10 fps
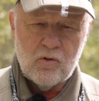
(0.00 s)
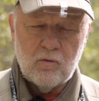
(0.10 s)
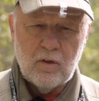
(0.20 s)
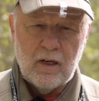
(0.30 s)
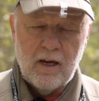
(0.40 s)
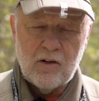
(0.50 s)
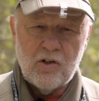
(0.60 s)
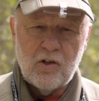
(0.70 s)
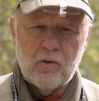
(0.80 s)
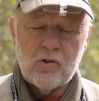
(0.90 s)
over the
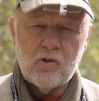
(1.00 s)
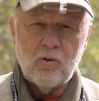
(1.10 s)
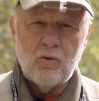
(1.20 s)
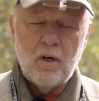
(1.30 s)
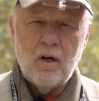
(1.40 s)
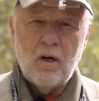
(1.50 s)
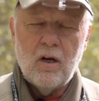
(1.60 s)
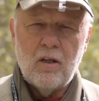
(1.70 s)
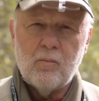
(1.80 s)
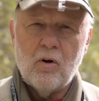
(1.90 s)
last year or so
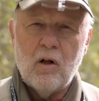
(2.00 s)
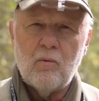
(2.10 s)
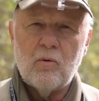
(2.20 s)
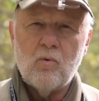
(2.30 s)
the problem